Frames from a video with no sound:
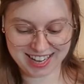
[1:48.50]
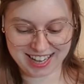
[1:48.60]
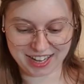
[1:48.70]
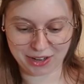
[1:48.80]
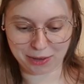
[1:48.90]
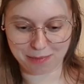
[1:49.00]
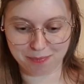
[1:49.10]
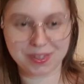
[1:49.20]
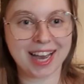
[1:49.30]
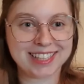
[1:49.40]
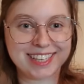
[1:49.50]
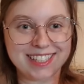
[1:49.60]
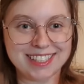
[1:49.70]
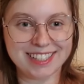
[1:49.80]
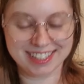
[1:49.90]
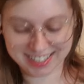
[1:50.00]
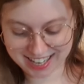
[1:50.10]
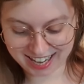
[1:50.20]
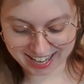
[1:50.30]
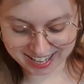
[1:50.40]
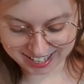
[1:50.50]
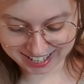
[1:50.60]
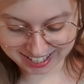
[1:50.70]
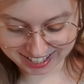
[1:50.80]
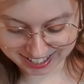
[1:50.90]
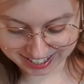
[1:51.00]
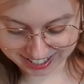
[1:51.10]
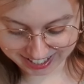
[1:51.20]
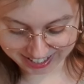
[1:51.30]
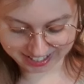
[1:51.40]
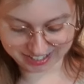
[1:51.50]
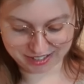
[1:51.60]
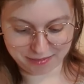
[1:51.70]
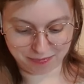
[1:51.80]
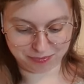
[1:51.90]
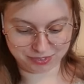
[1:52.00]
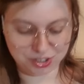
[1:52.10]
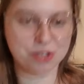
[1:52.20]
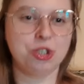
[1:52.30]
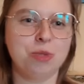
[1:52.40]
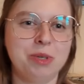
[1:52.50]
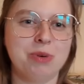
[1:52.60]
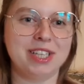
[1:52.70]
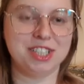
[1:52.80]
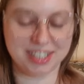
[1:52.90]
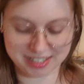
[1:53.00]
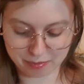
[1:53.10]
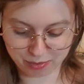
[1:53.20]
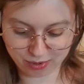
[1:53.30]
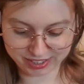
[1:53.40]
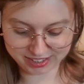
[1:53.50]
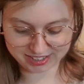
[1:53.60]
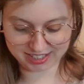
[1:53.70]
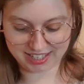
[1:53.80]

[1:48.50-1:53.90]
Um, hi, Danny. And um, she'll, she'll be watching at some point.